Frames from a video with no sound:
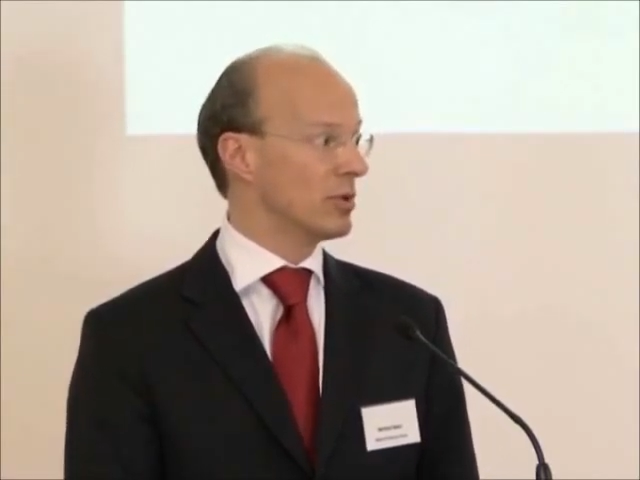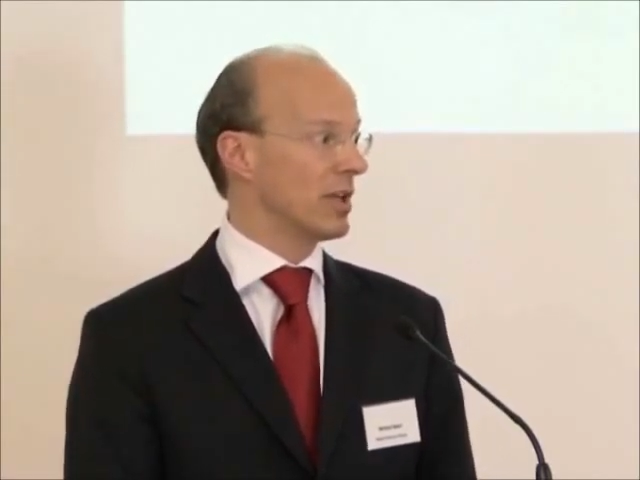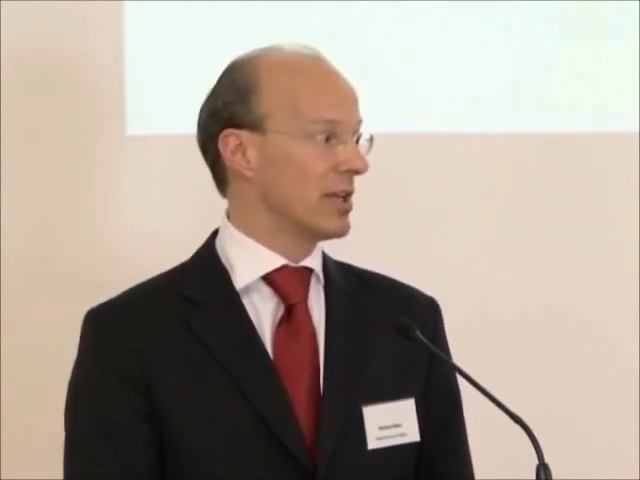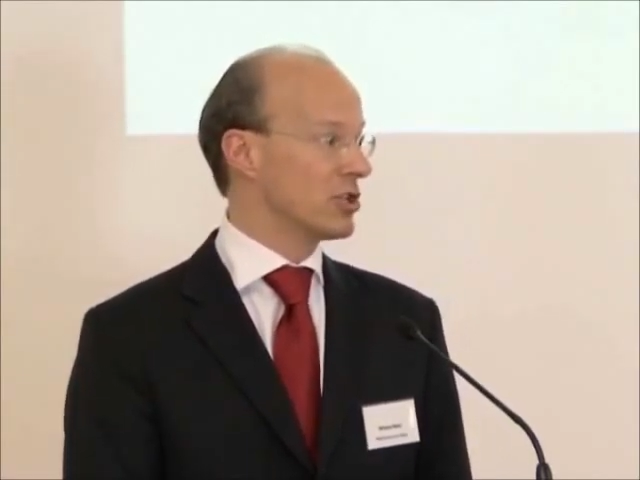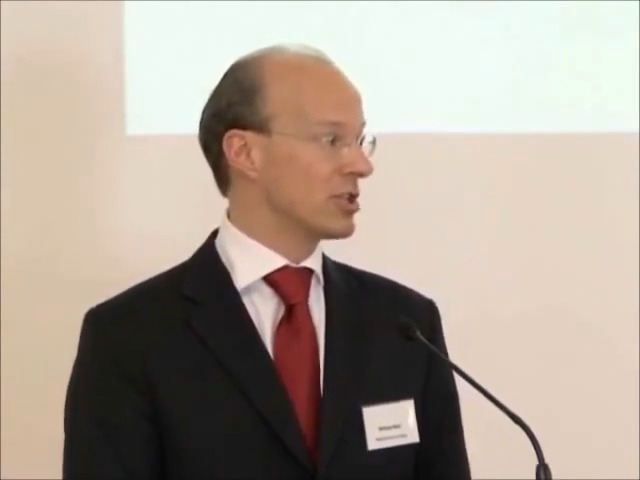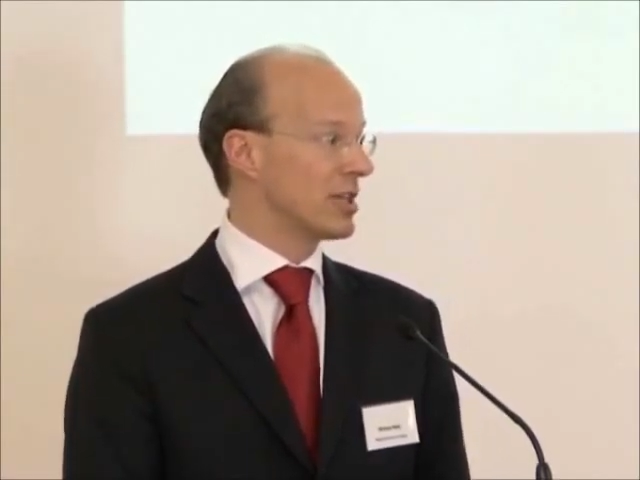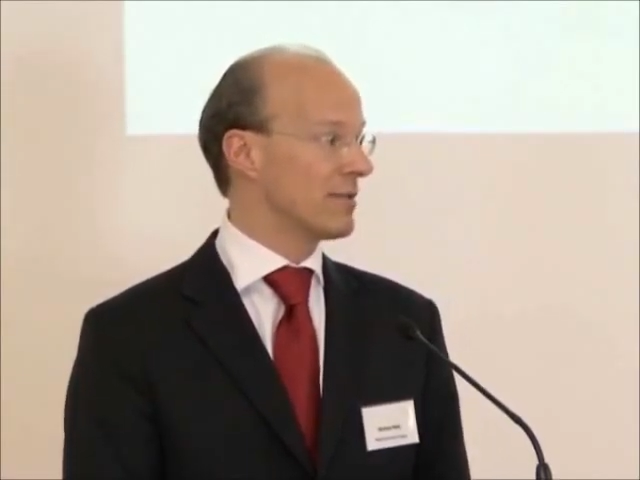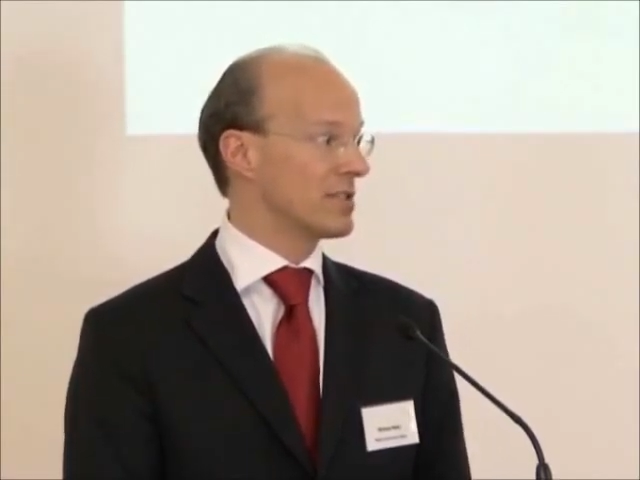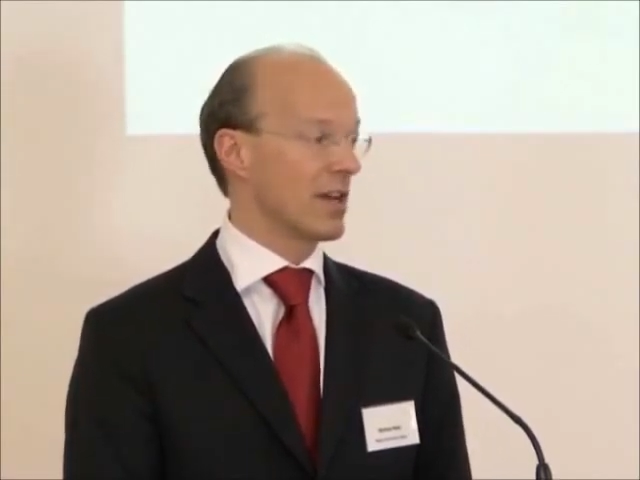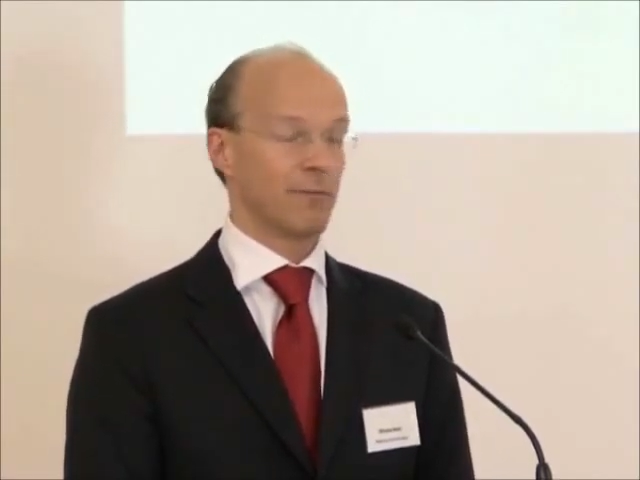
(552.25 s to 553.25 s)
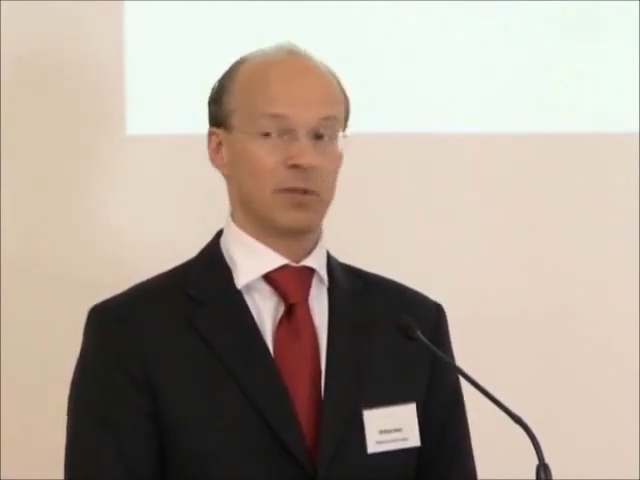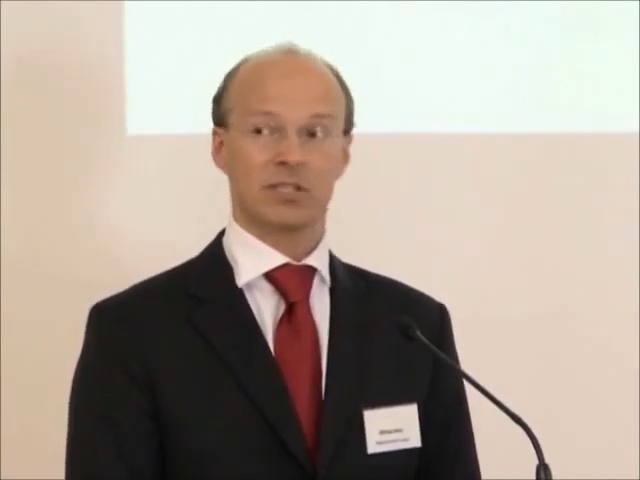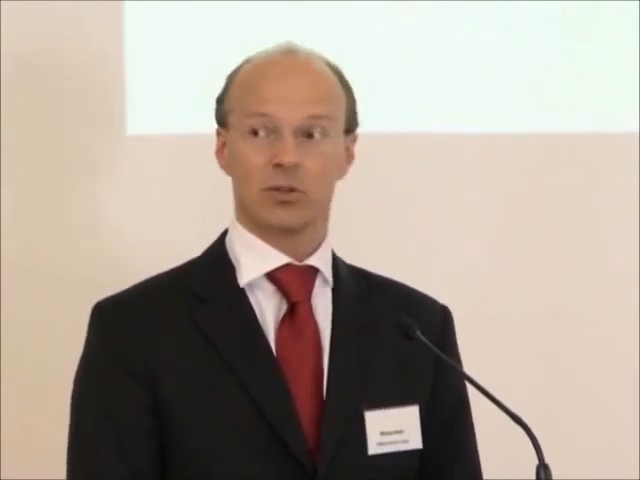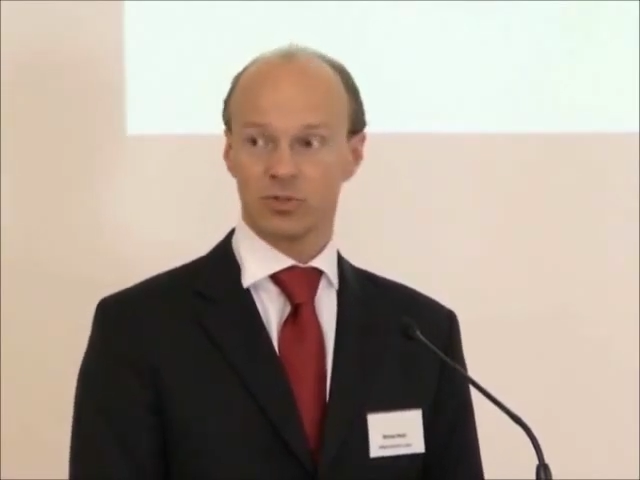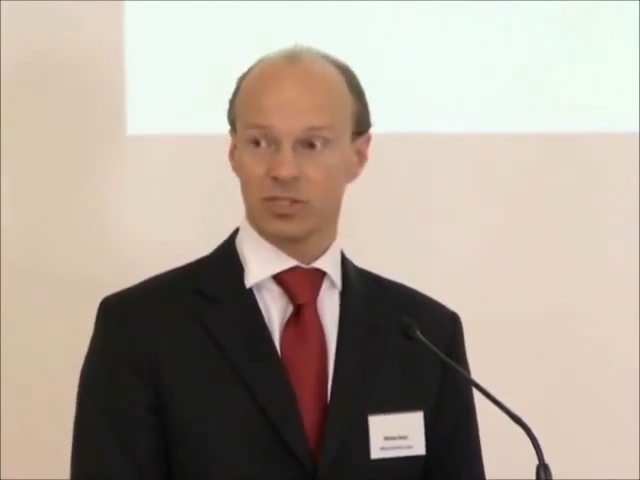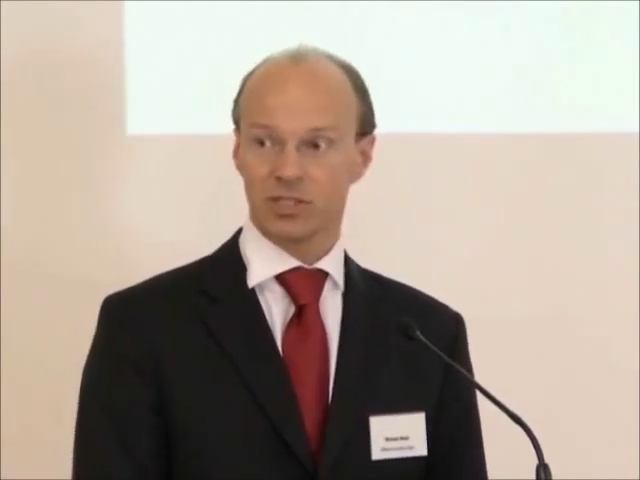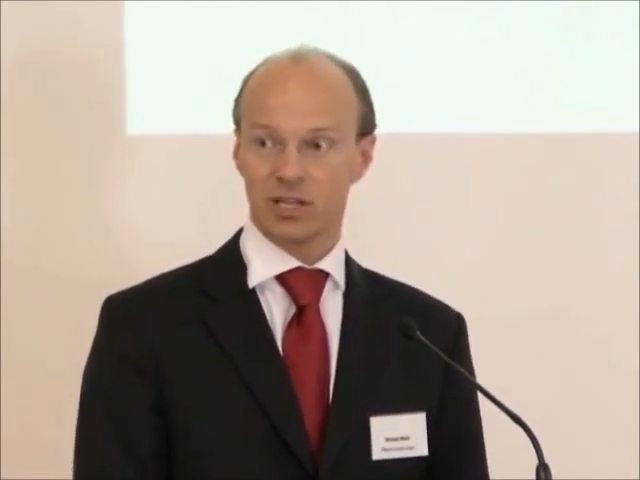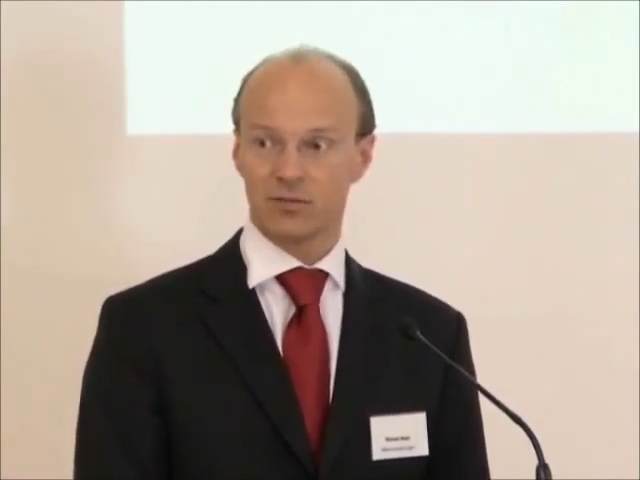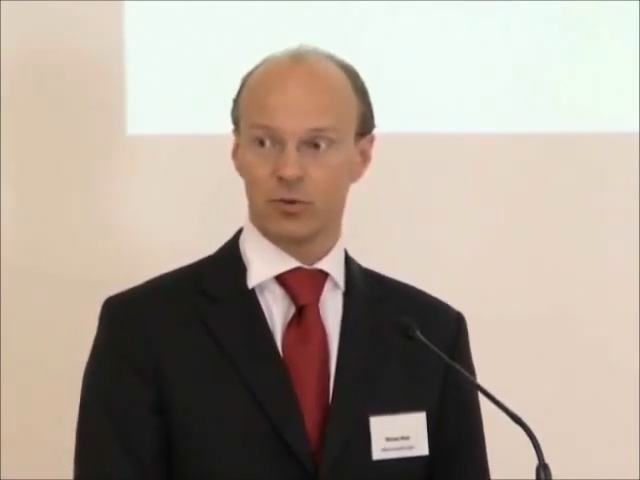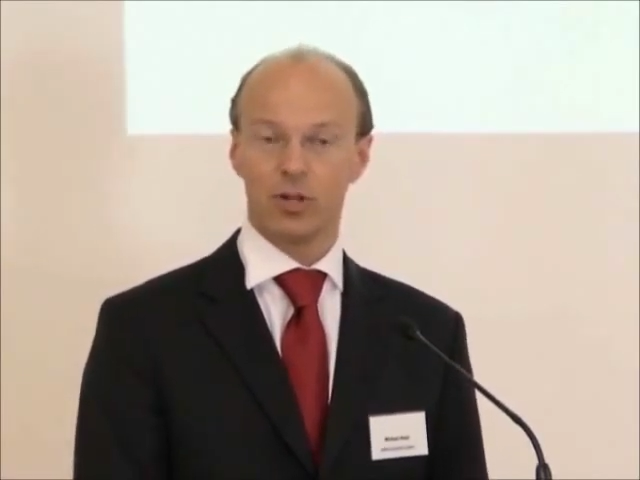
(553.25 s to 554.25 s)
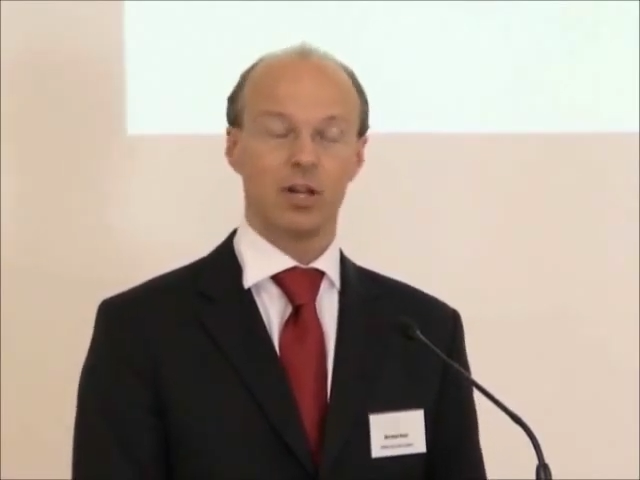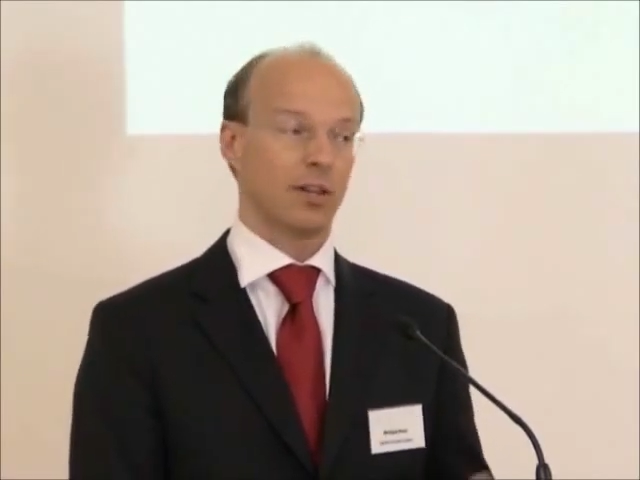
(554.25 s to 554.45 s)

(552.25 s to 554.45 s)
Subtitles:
initiatives have been so successful